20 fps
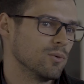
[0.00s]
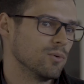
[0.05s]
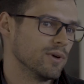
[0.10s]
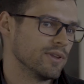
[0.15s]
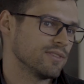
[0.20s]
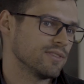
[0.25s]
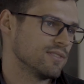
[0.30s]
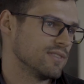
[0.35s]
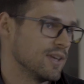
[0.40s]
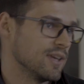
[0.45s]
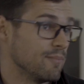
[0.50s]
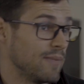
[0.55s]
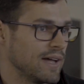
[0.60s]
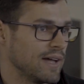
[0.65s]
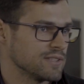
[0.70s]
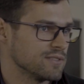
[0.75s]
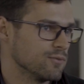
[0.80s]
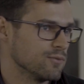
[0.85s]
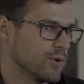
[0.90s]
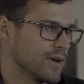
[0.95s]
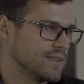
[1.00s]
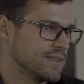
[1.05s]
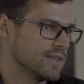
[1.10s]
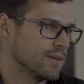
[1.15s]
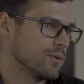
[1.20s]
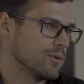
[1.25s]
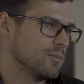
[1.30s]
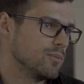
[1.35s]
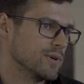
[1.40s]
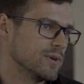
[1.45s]
with the amount of weight
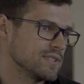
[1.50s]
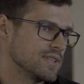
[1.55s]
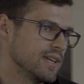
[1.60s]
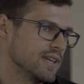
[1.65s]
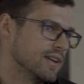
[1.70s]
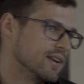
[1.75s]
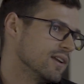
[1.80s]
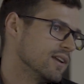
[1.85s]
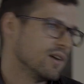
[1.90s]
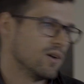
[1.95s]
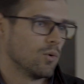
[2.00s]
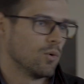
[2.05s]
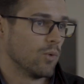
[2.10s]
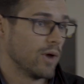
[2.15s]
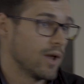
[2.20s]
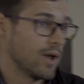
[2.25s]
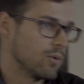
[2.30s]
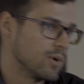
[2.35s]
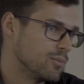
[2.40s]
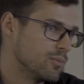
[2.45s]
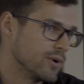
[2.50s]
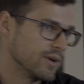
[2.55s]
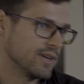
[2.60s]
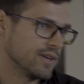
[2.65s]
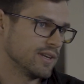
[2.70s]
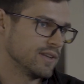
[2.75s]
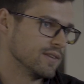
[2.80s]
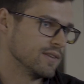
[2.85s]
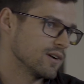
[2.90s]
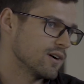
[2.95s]
that we put in, where we put
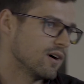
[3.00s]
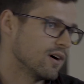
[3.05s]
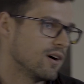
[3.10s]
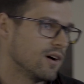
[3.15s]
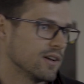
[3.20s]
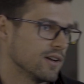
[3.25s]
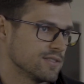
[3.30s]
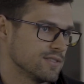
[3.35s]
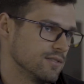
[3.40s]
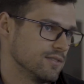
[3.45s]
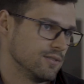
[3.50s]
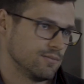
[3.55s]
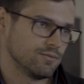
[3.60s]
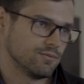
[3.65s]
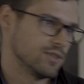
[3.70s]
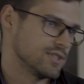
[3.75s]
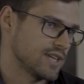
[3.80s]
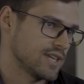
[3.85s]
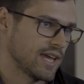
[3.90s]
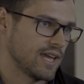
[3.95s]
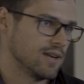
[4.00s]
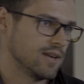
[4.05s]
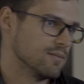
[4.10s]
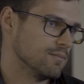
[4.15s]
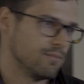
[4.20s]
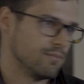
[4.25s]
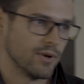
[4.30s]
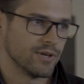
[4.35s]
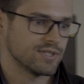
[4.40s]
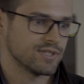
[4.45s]
it in the car to retain
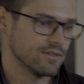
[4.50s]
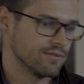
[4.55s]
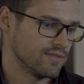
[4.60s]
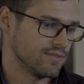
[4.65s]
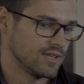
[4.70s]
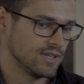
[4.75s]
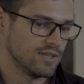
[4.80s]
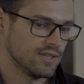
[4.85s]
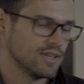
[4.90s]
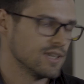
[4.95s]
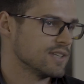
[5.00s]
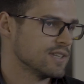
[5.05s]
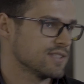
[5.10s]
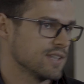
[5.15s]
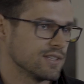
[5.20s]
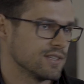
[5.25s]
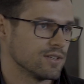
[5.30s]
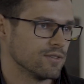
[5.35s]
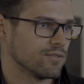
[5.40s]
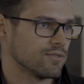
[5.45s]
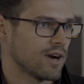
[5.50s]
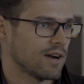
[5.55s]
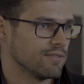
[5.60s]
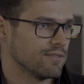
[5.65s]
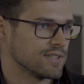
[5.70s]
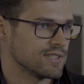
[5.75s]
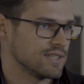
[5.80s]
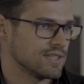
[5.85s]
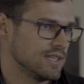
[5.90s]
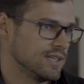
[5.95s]
most of the center of
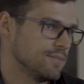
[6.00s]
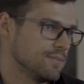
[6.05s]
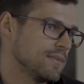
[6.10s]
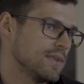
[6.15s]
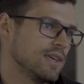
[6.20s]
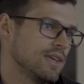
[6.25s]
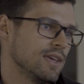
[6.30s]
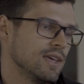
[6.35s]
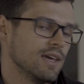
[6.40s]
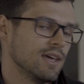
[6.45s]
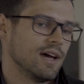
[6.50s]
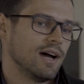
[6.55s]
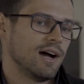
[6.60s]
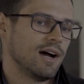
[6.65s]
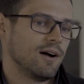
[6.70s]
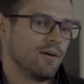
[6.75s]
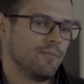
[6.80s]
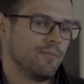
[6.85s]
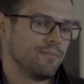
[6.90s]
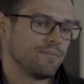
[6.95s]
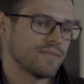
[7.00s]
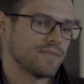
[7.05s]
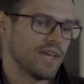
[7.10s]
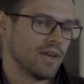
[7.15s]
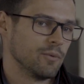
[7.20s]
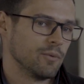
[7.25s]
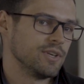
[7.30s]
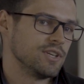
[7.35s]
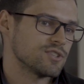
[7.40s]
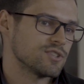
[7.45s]
gravity.
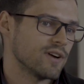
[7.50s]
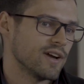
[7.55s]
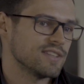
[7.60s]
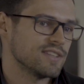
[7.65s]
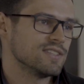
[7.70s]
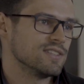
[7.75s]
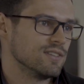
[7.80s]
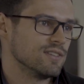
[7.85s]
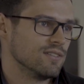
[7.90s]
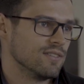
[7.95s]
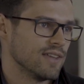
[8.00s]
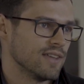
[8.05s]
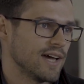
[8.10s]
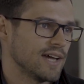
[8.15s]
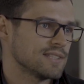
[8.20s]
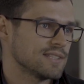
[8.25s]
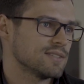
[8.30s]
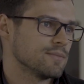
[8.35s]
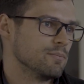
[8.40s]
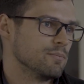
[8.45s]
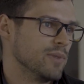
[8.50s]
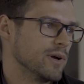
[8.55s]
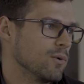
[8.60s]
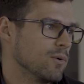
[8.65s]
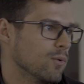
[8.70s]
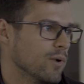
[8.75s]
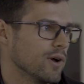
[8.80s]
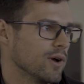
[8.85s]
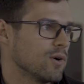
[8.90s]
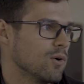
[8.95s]
And when you're trying to do that, but
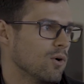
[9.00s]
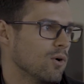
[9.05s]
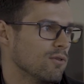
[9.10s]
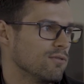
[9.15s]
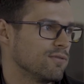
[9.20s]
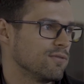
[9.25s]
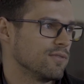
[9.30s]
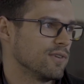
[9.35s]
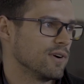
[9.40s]
work off